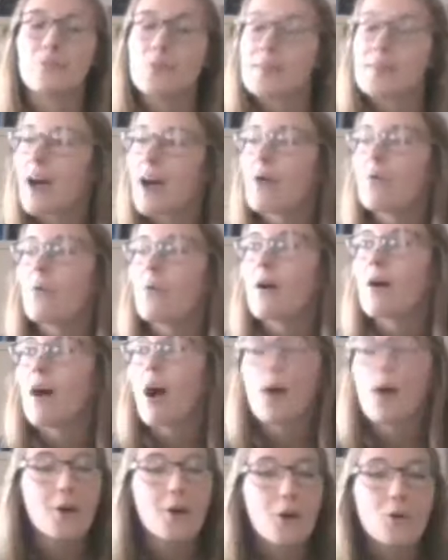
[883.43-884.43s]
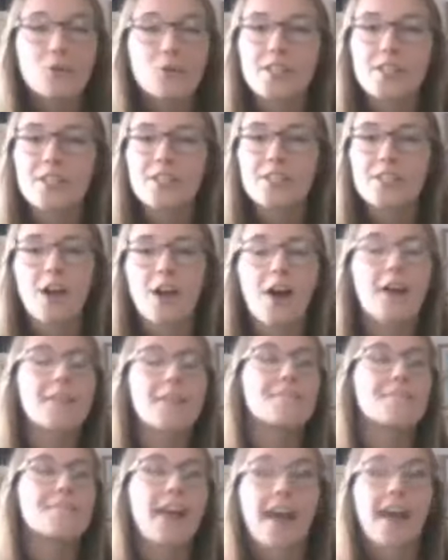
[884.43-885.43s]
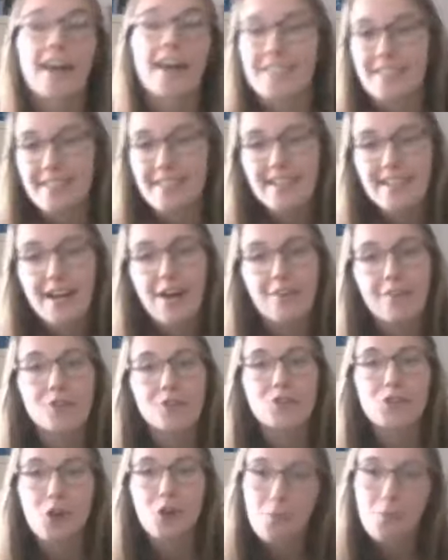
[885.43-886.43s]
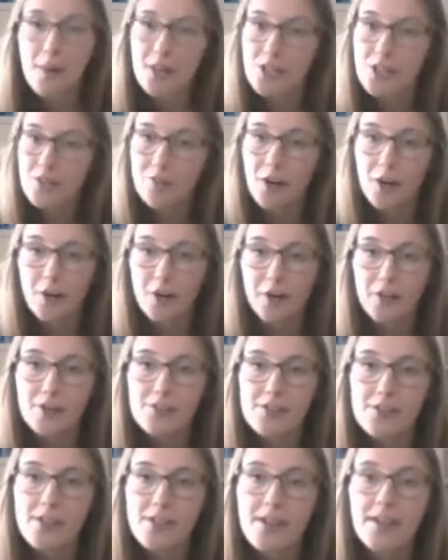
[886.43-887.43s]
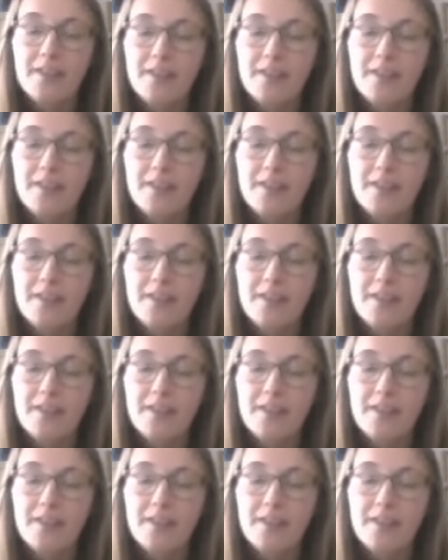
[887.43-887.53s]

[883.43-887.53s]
Now, our oceans are vast. They cover so much of our Earth.